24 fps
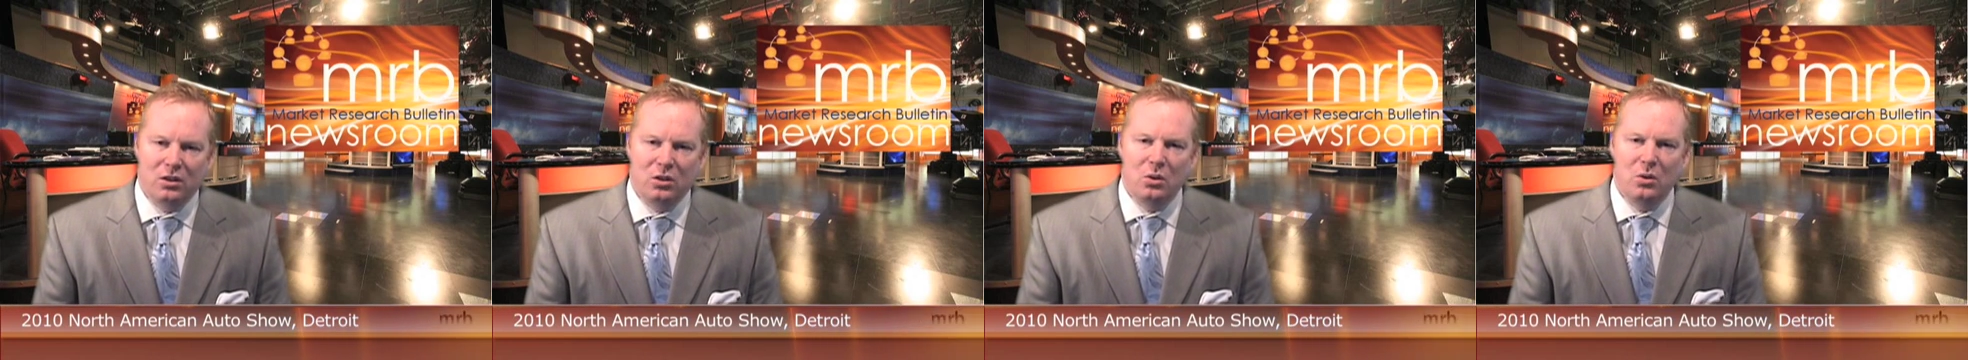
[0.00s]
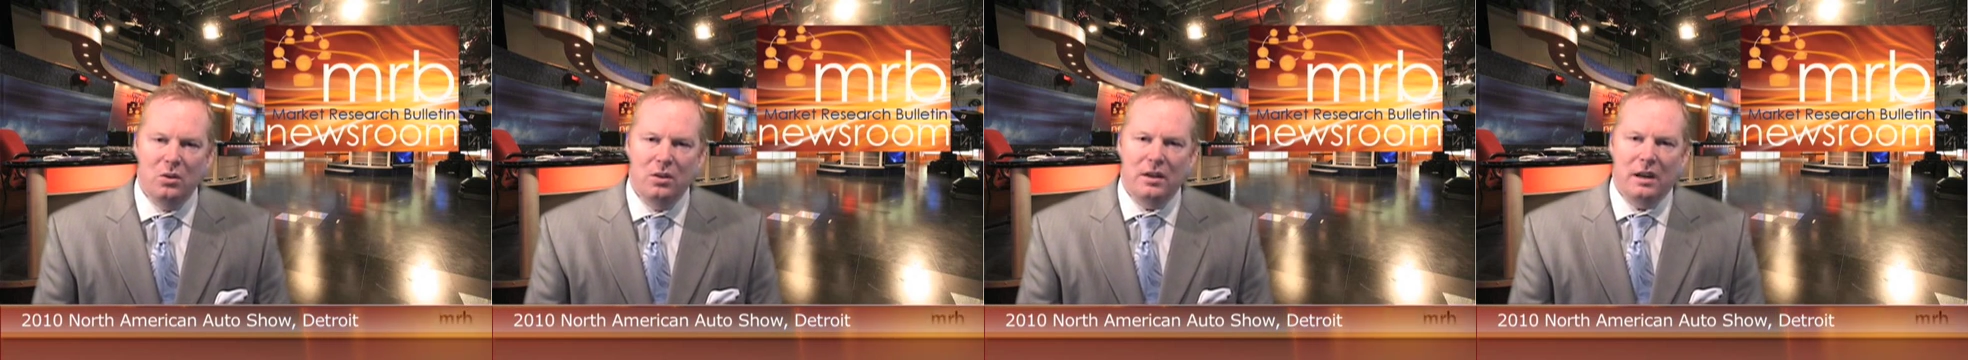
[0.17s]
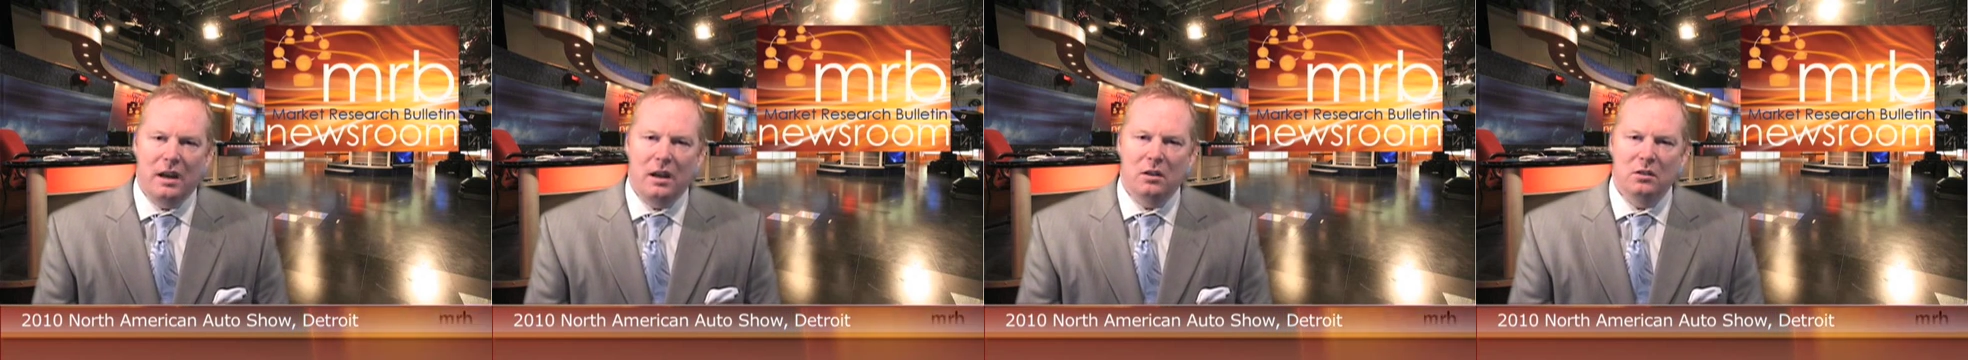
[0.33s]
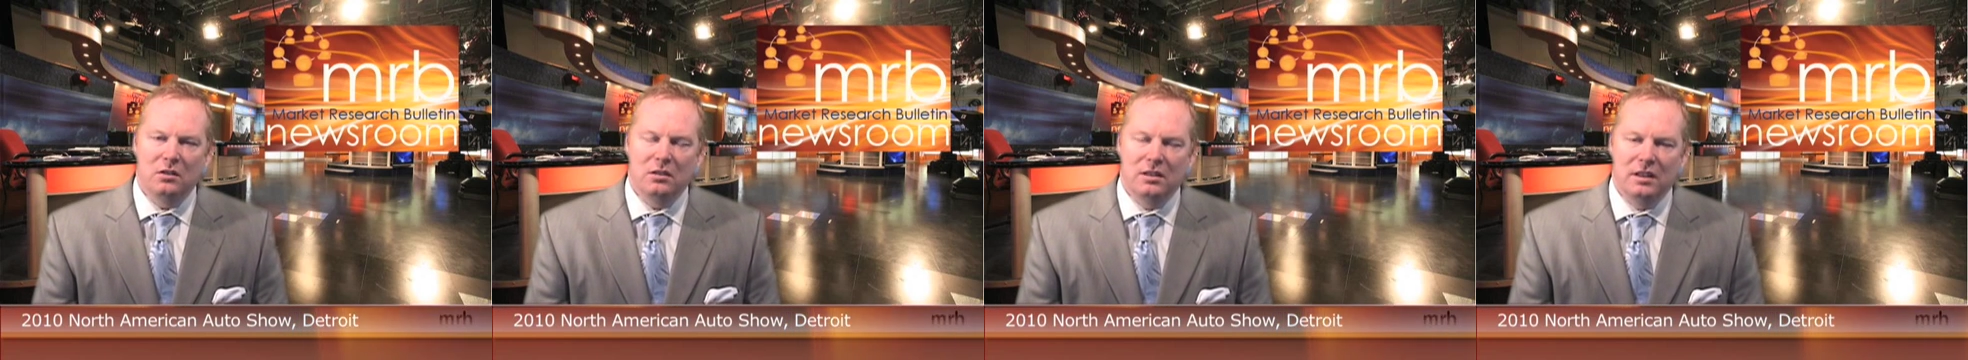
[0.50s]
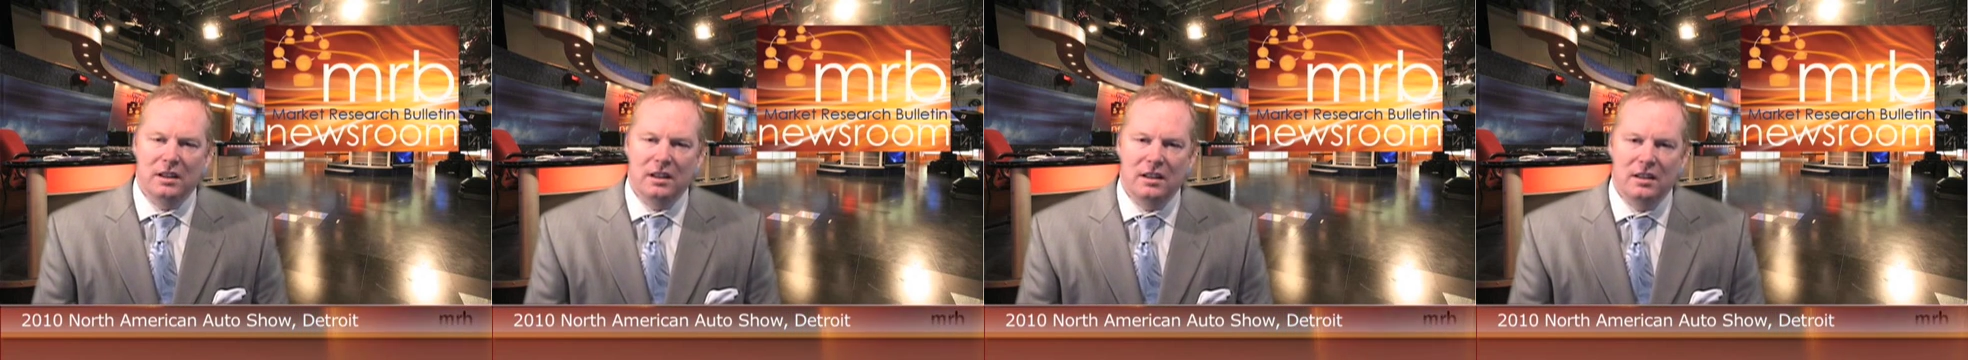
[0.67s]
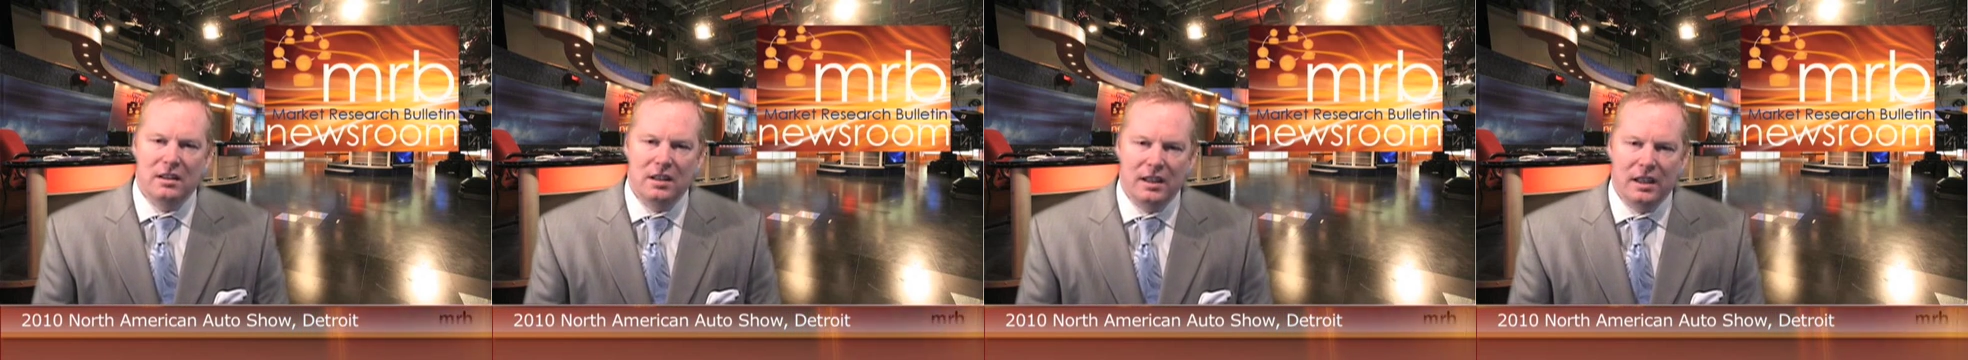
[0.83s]

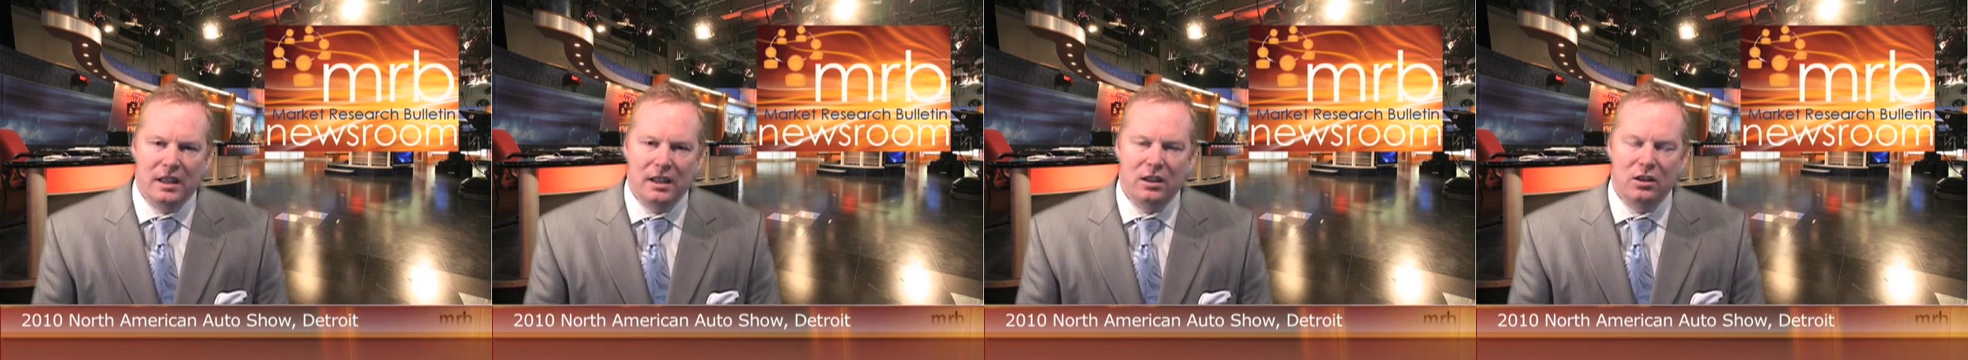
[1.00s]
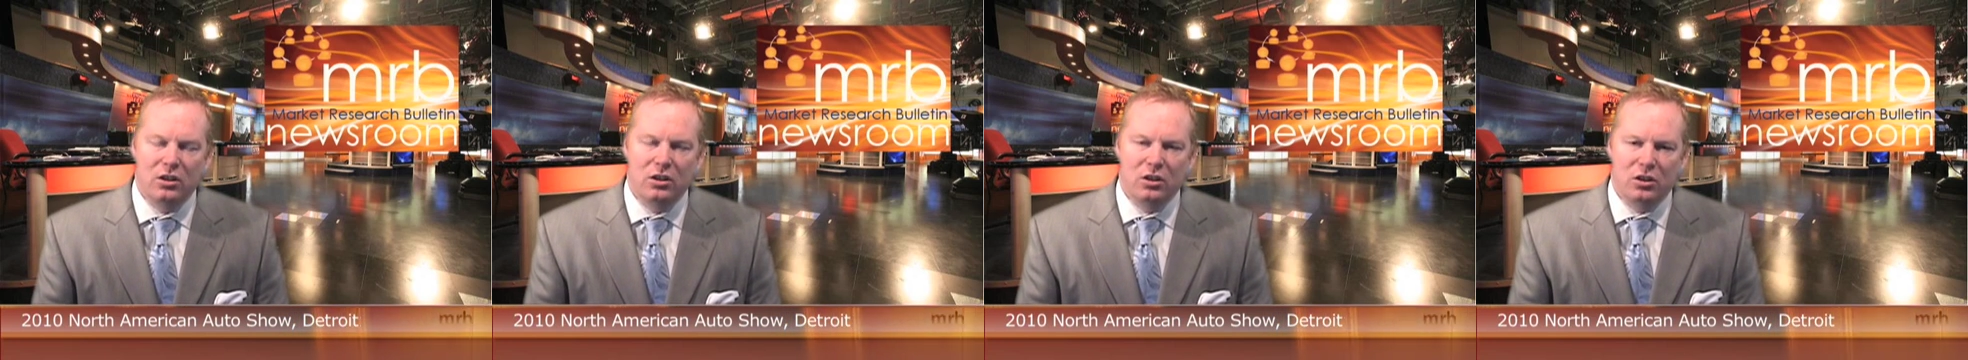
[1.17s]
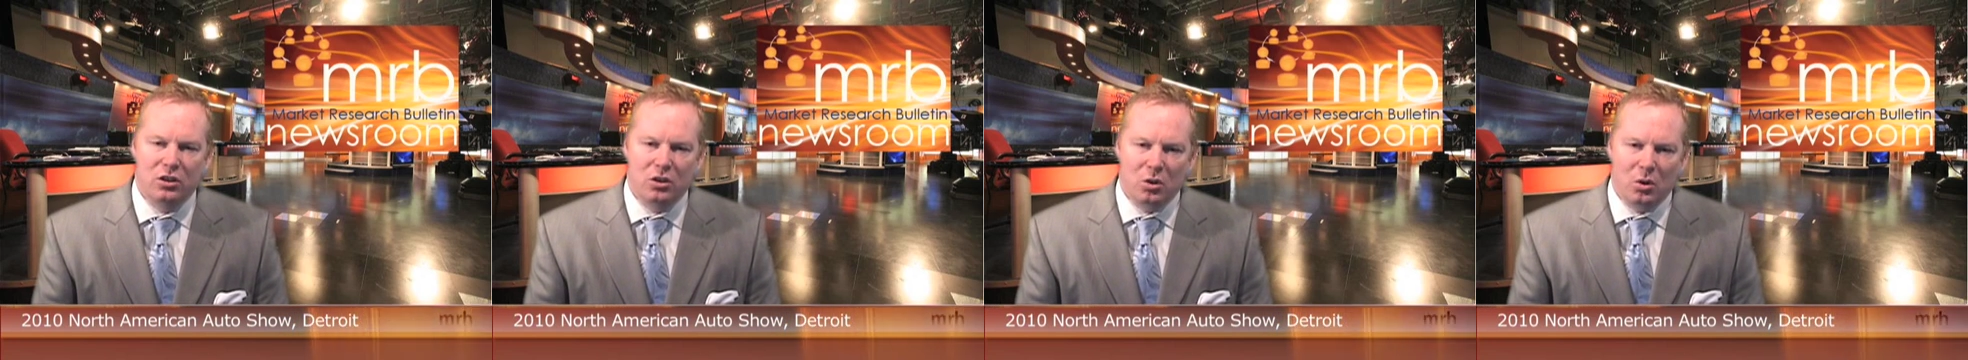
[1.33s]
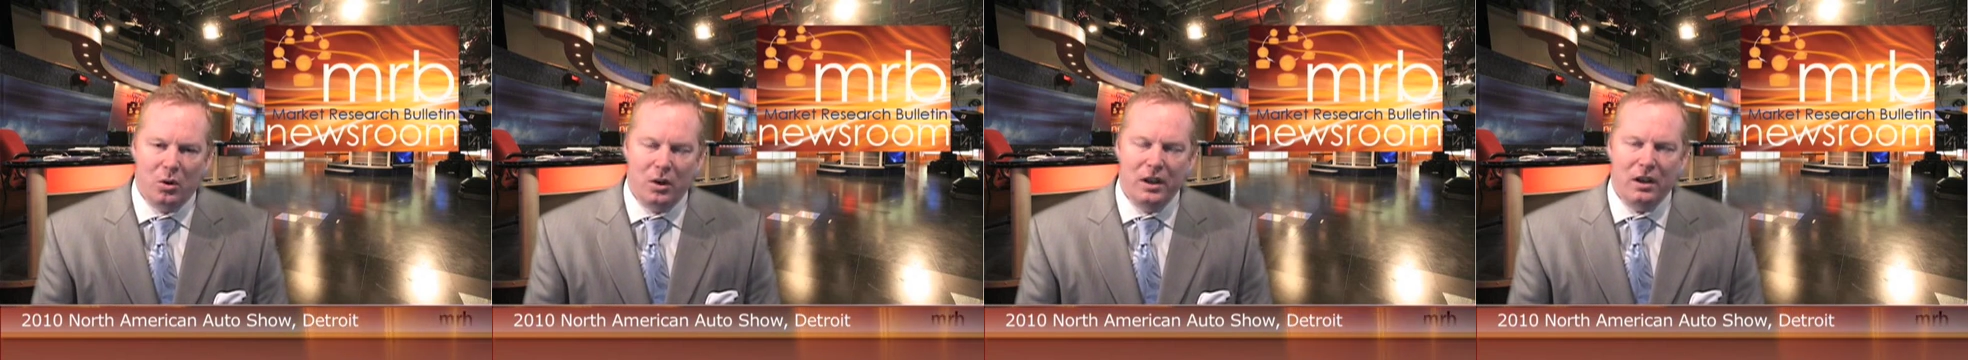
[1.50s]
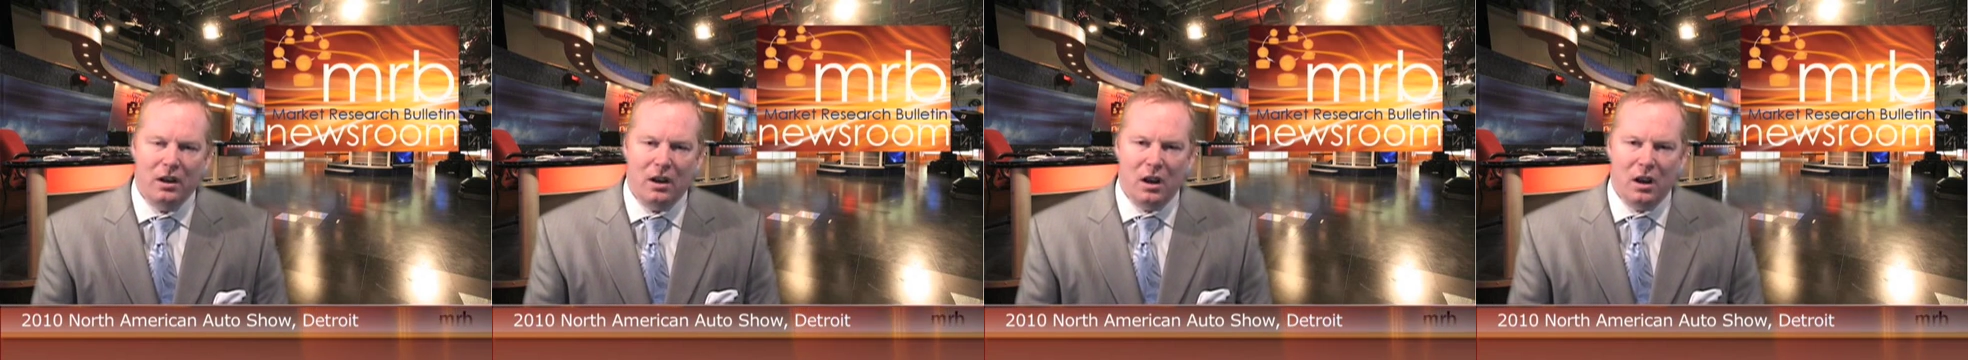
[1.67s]
2010 Detroit